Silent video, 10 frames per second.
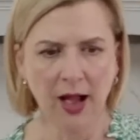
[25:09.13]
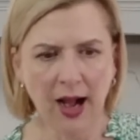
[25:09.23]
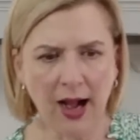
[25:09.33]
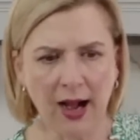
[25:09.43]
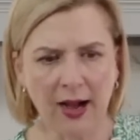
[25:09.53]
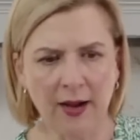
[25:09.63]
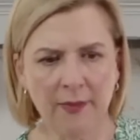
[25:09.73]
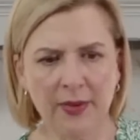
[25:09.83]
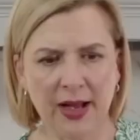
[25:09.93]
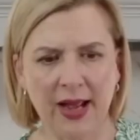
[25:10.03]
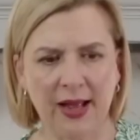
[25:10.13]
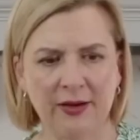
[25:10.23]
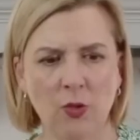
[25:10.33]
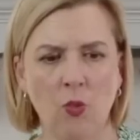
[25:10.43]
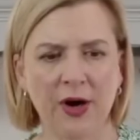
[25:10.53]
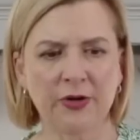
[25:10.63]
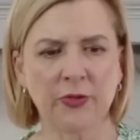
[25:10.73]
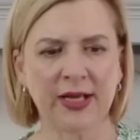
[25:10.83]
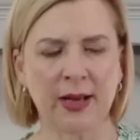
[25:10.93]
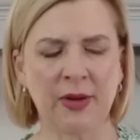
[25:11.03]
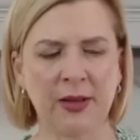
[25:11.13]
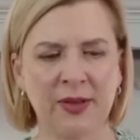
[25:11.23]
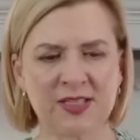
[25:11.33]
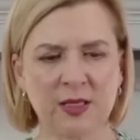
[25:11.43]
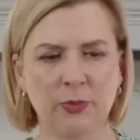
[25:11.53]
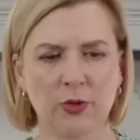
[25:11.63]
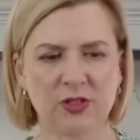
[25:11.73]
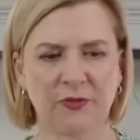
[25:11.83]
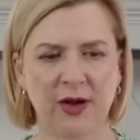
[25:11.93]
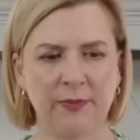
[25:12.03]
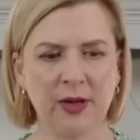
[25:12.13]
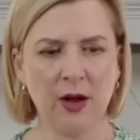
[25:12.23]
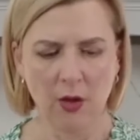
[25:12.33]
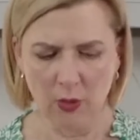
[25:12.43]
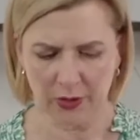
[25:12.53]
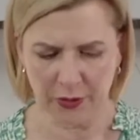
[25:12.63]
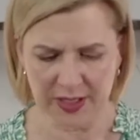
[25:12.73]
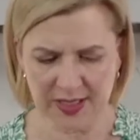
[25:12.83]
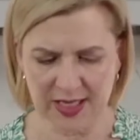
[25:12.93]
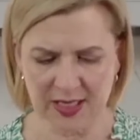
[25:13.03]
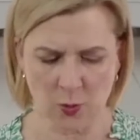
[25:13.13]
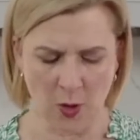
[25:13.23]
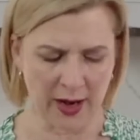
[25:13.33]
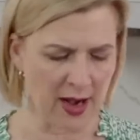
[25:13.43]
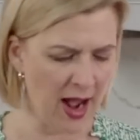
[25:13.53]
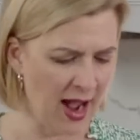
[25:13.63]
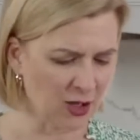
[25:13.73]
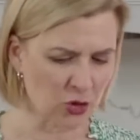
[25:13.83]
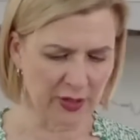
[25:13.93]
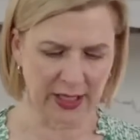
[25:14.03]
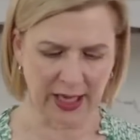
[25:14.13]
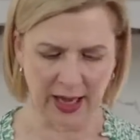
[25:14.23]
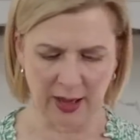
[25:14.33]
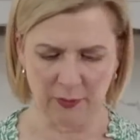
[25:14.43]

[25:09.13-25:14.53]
And where do I get my mixing bowls from? Well, Chris, this one actually came